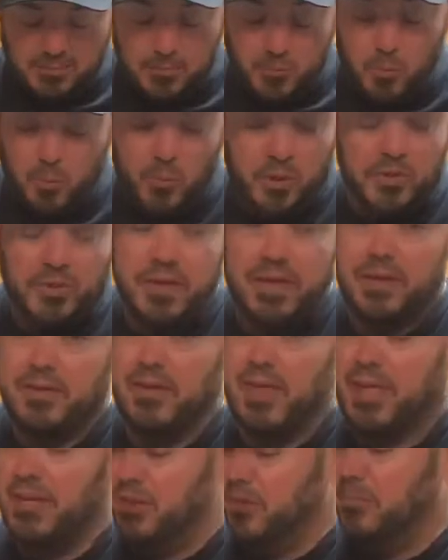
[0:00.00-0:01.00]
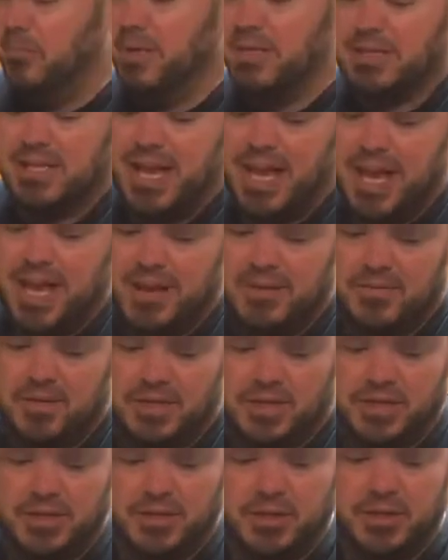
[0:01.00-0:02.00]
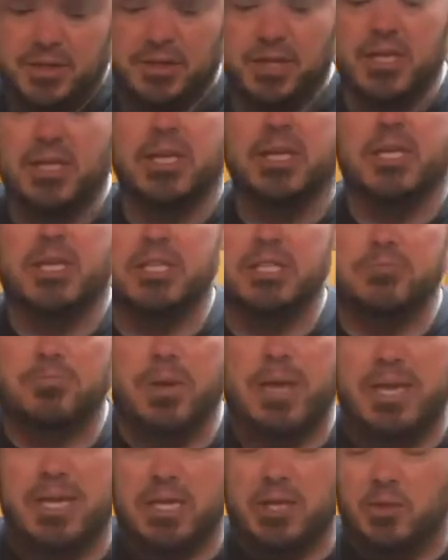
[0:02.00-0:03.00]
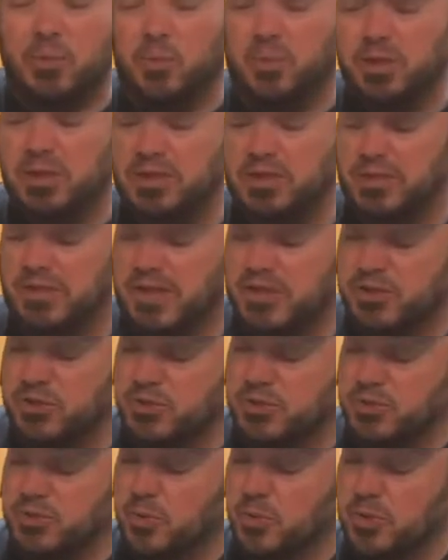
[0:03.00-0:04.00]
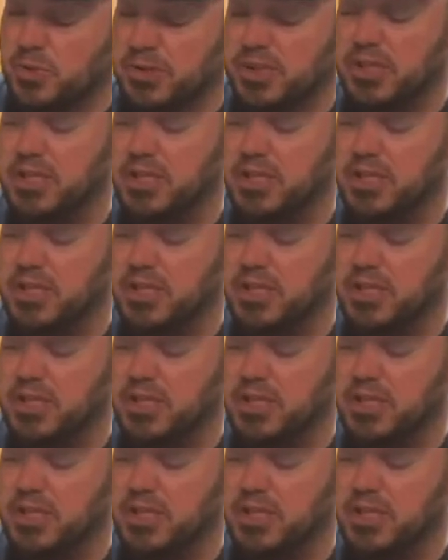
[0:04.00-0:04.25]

One thing that you must have in here is bacon. We'll get to that just shortly.